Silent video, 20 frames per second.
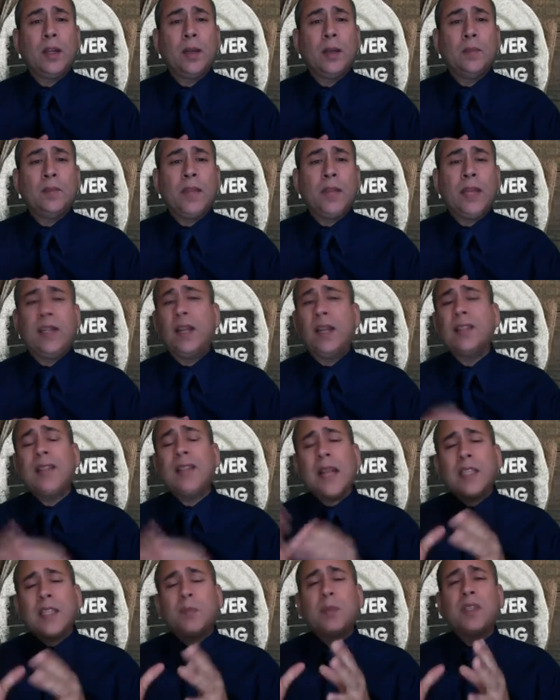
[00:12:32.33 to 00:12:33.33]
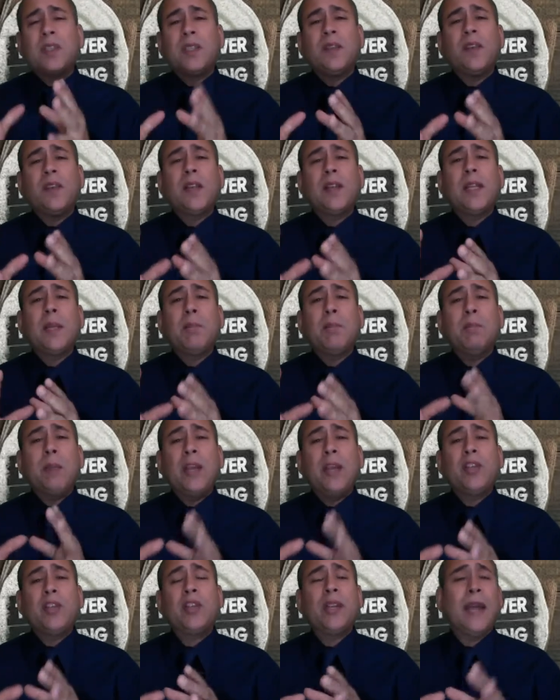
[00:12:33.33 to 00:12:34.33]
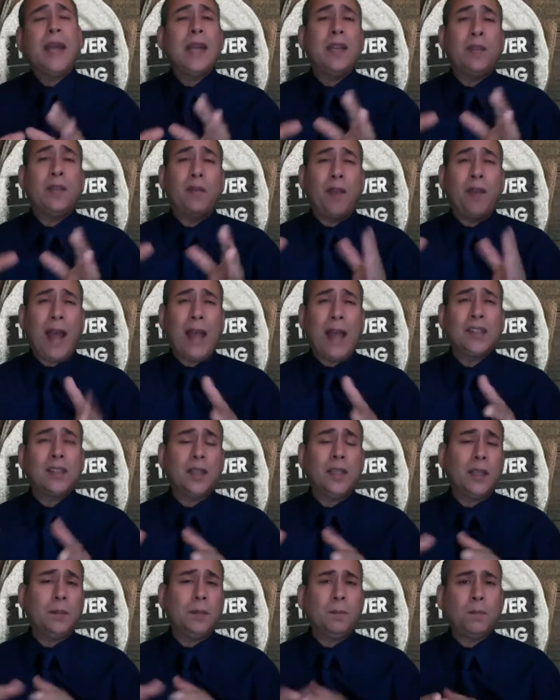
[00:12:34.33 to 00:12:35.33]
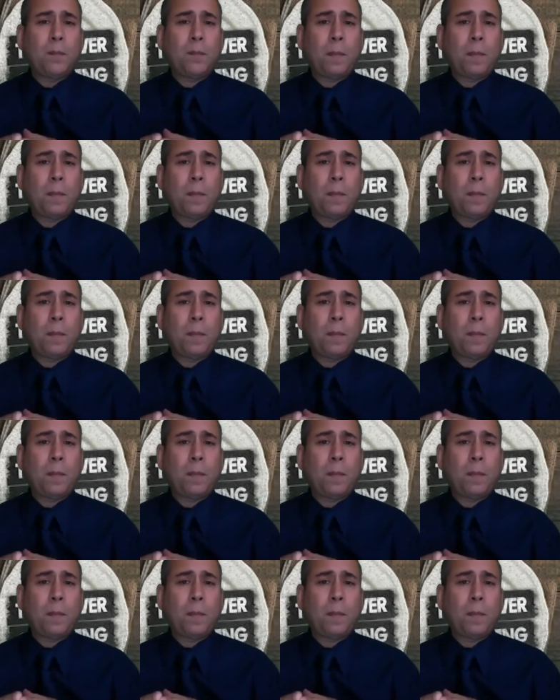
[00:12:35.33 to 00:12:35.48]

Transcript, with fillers: It does not specifically mention any fasting,